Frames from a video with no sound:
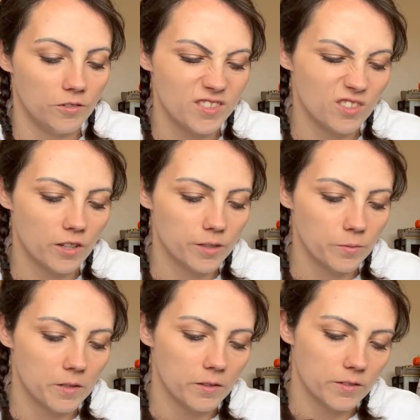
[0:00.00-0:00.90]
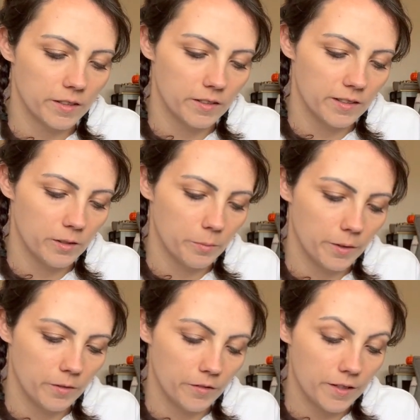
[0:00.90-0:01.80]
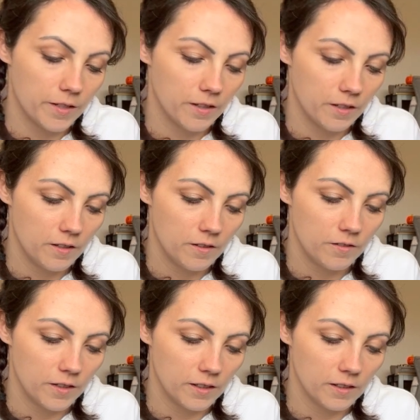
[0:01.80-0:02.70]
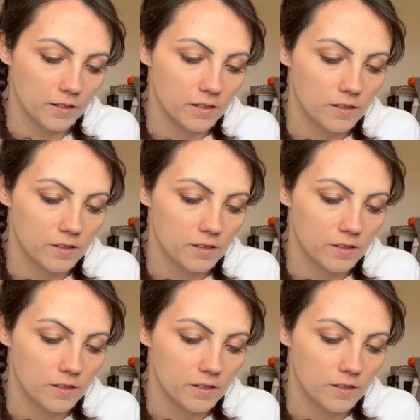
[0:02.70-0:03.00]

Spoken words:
It's alright because we only lose like a little bit of the finger,